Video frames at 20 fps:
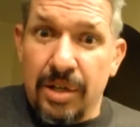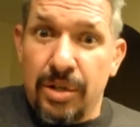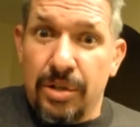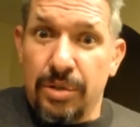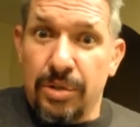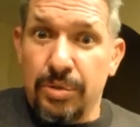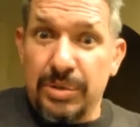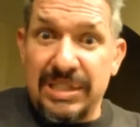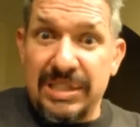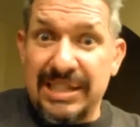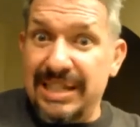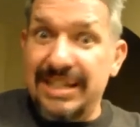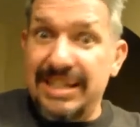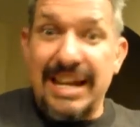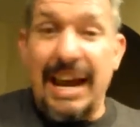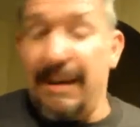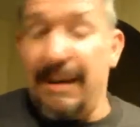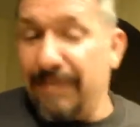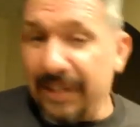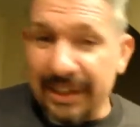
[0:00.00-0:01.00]
who
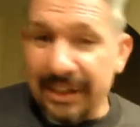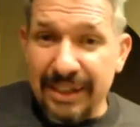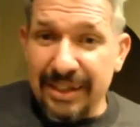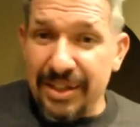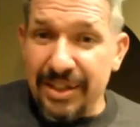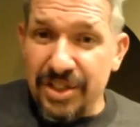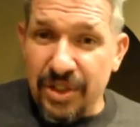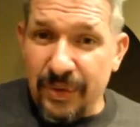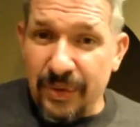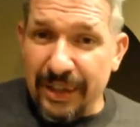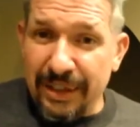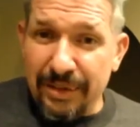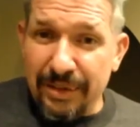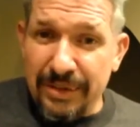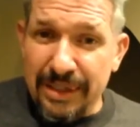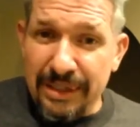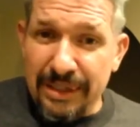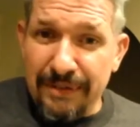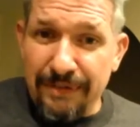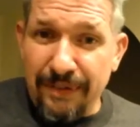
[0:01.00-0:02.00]
did everything that
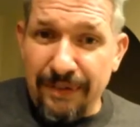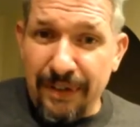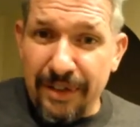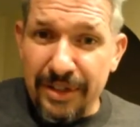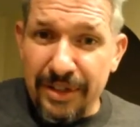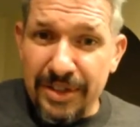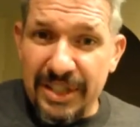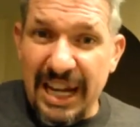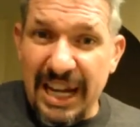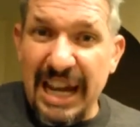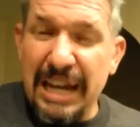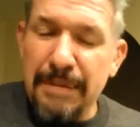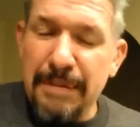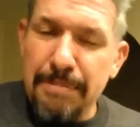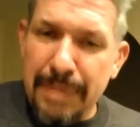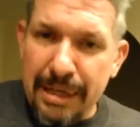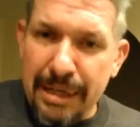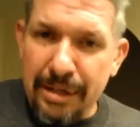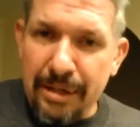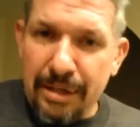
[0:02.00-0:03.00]
Steranko did first
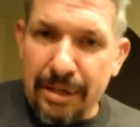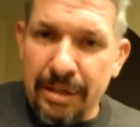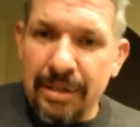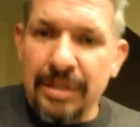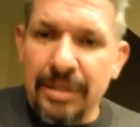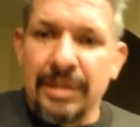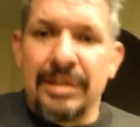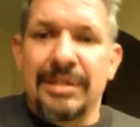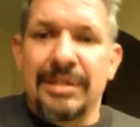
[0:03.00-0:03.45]
and better.